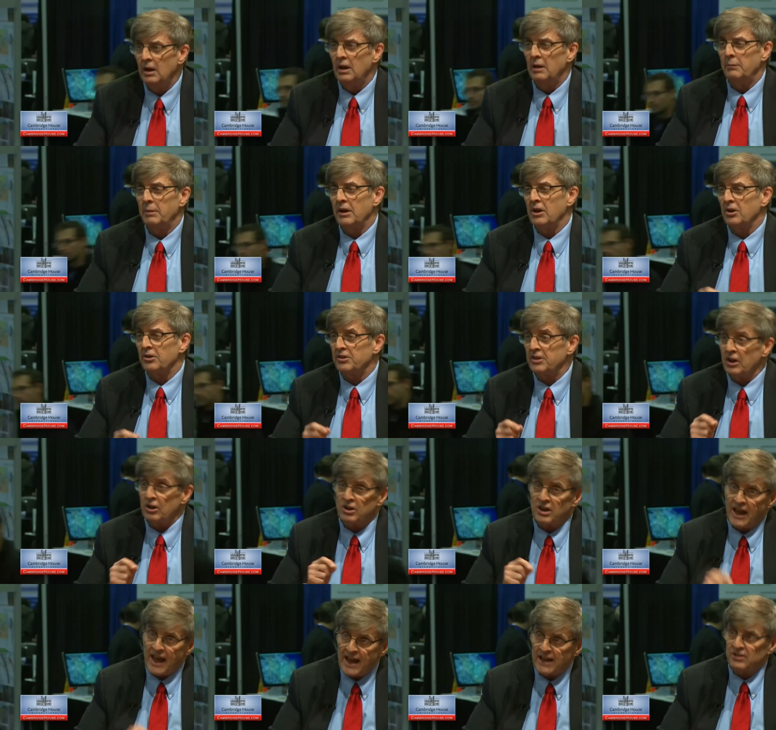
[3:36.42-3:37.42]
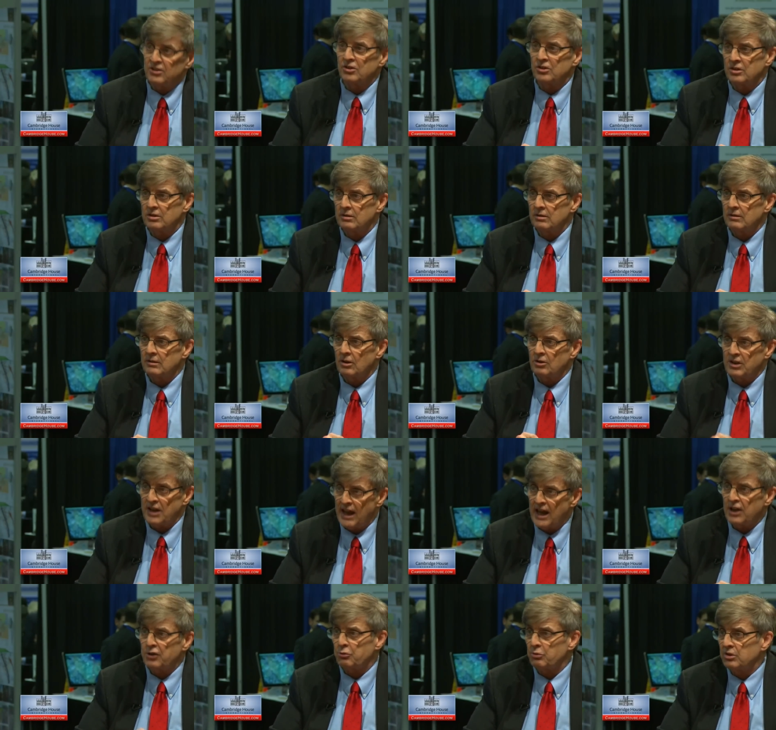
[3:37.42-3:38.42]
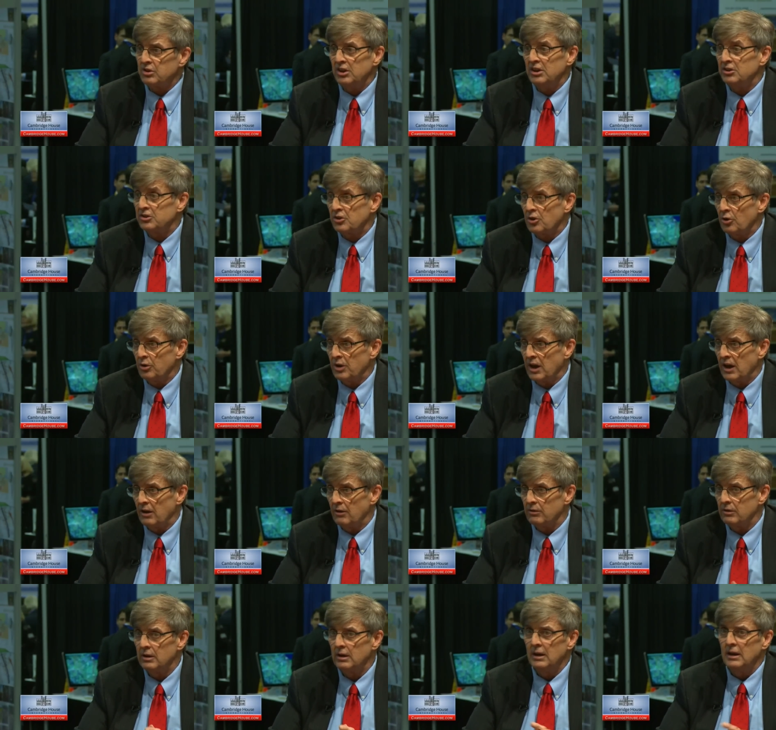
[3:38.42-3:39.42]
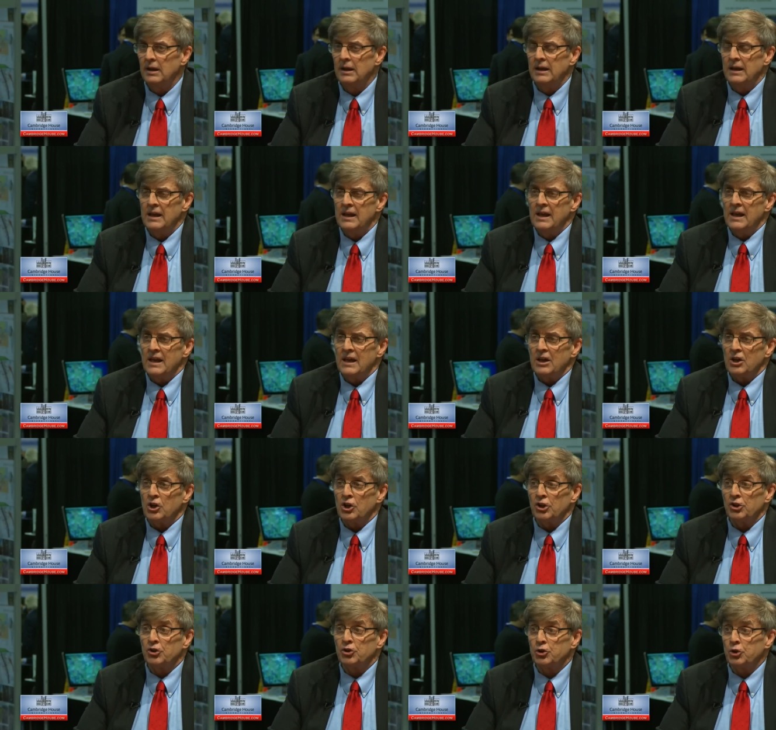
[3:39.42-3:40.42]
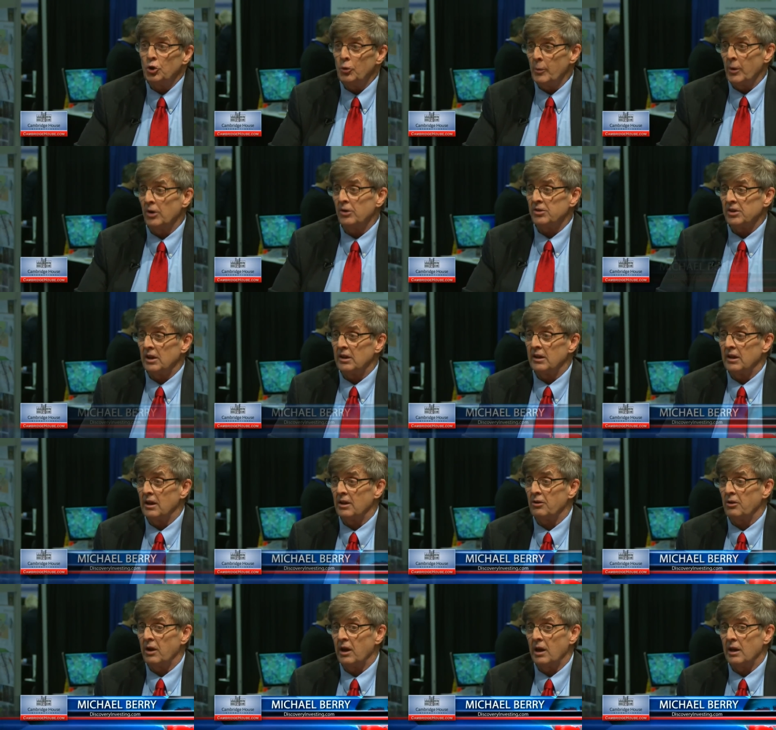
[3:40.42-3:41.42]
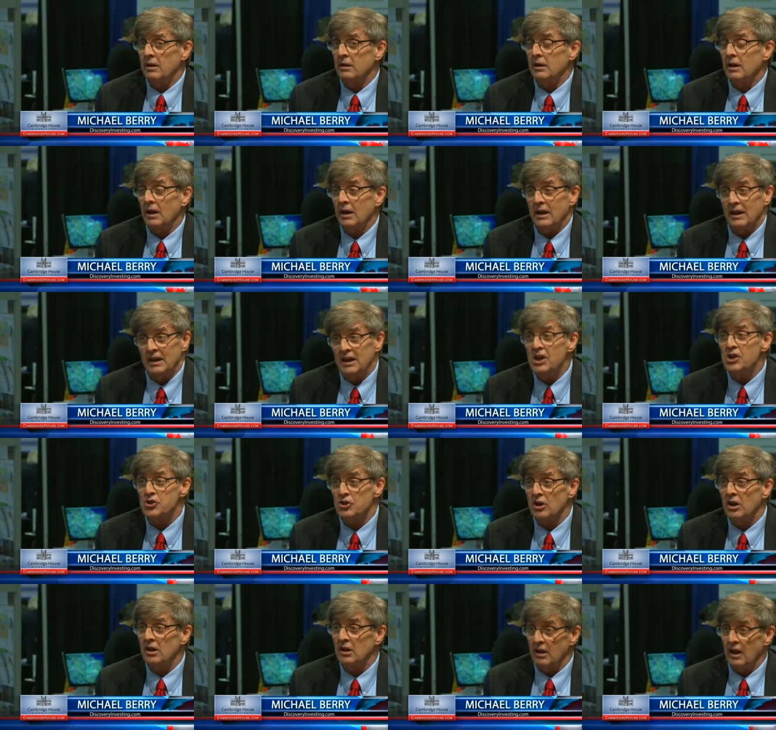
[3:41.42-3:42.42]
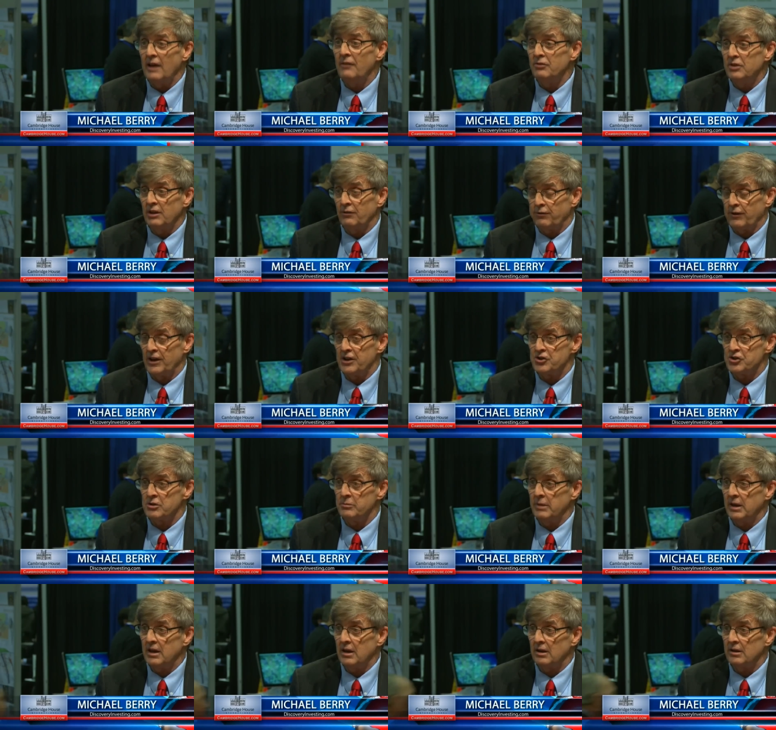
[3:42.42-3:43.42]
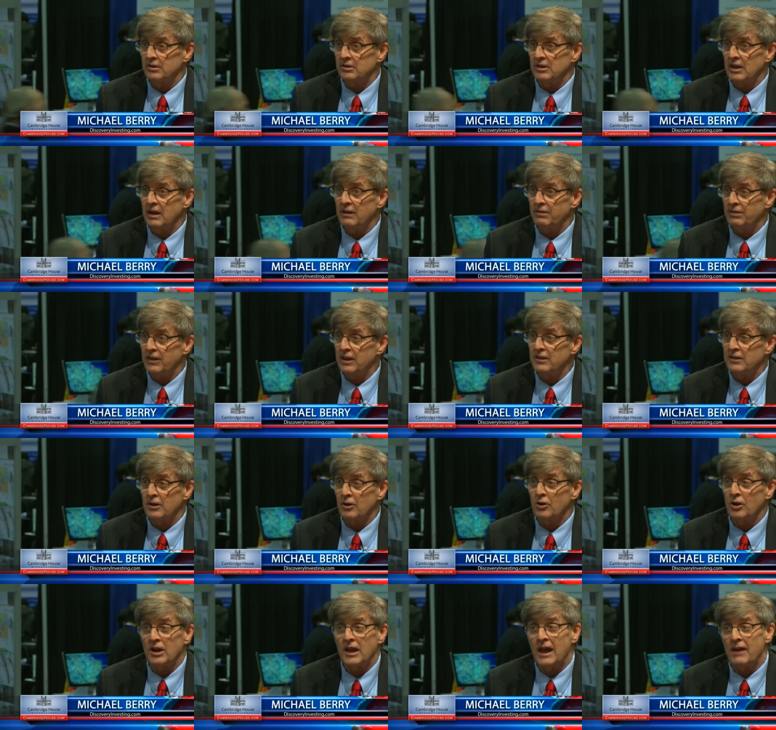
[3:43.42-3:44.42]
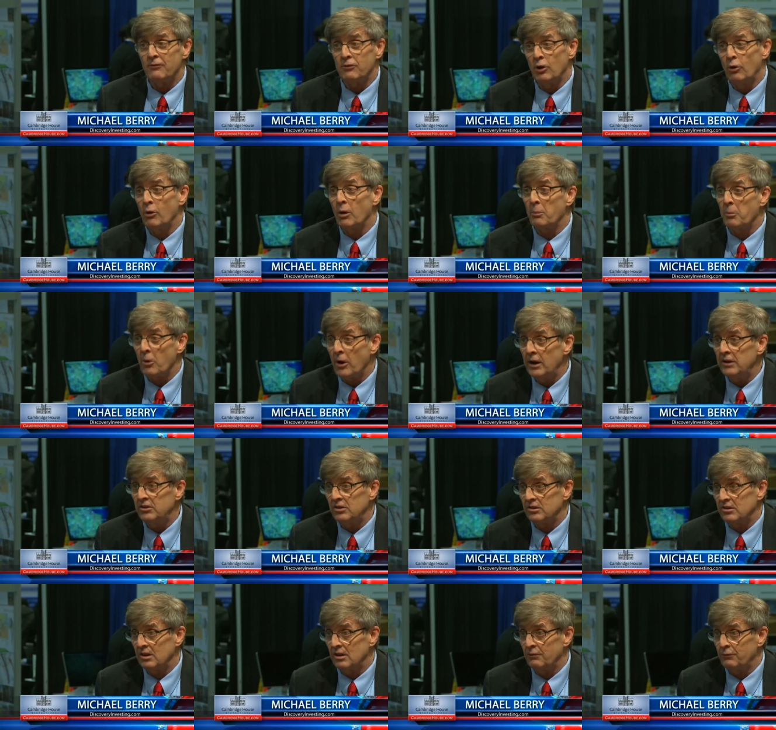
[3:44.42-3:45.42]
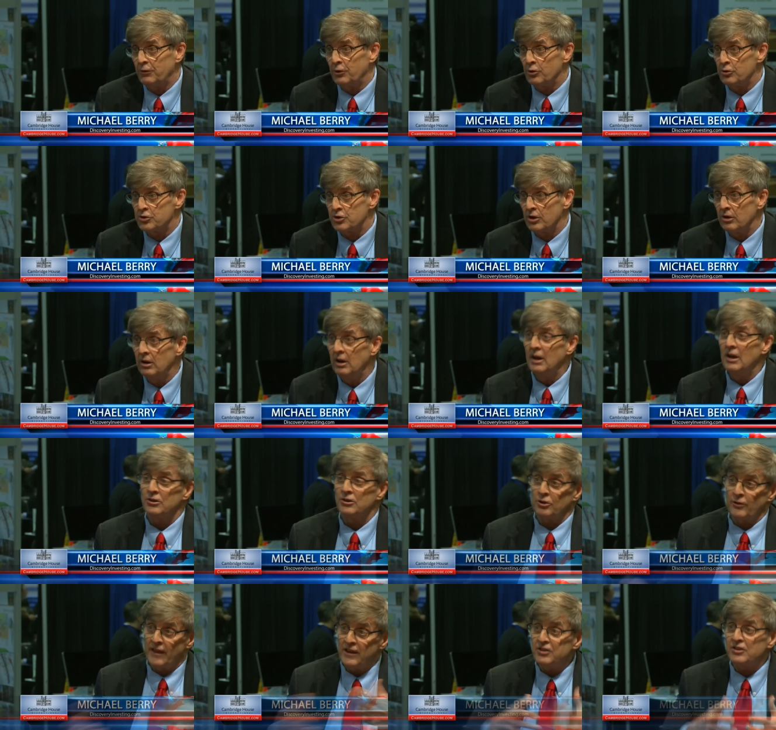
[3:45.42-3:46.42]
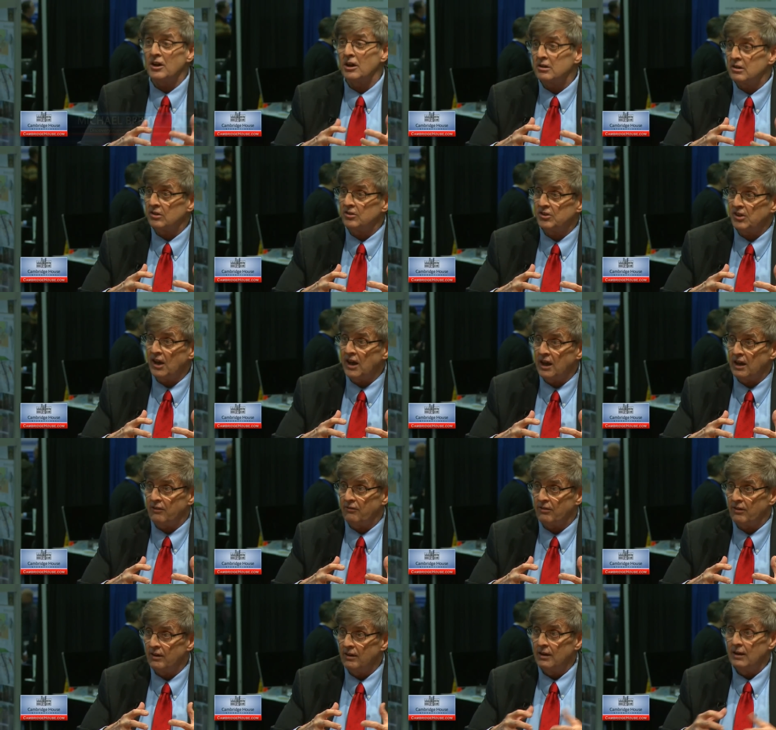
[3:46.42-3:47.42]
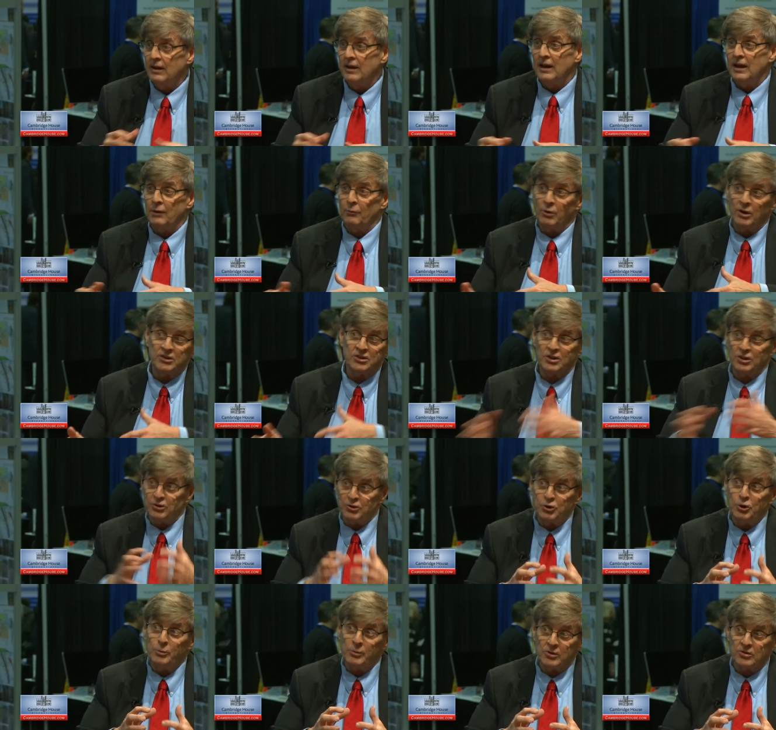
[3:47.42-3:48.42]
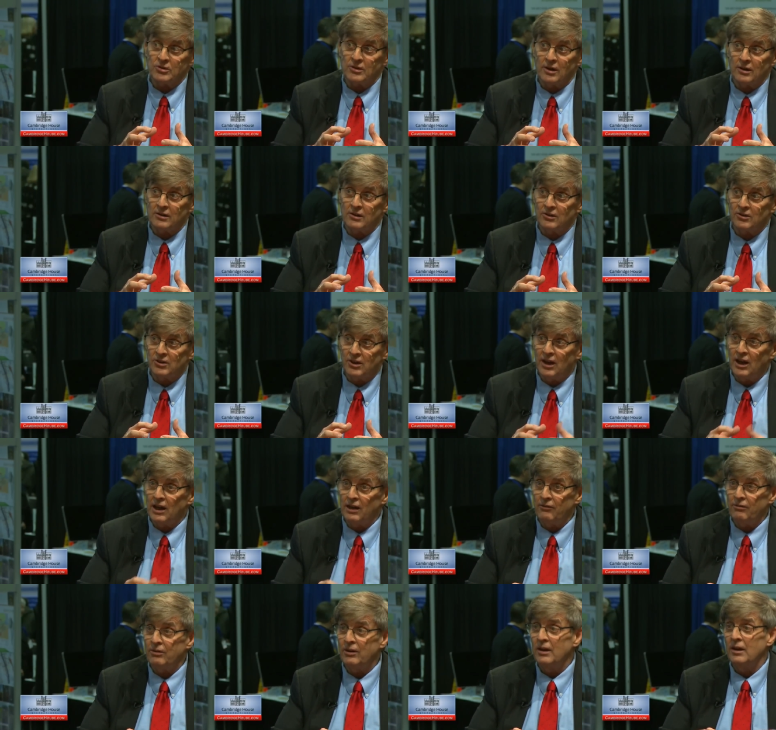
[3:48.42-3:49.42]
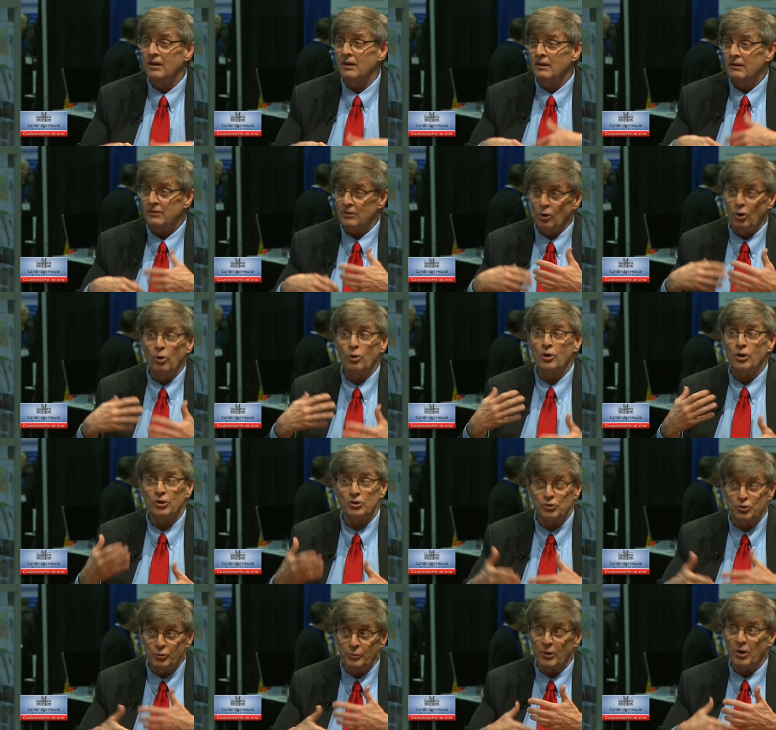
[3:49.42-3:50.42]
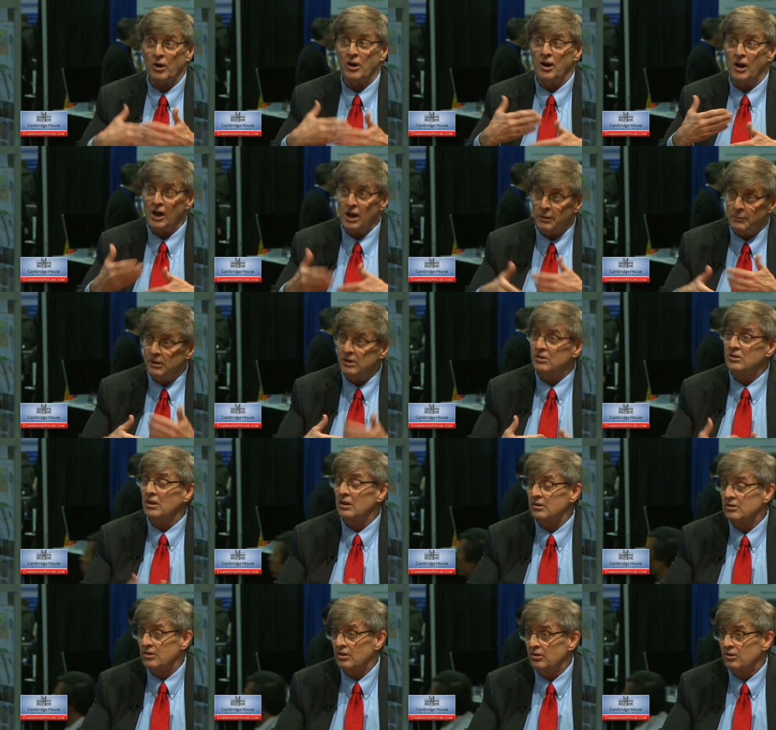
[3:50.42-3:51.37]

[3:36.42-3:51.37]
because their tax receipts go down. Consumers, on the other hand, initially love deflation because they think they're going to have lower prices in the future, so they start to save. And once consumers start to save, the whole consumer economy starts to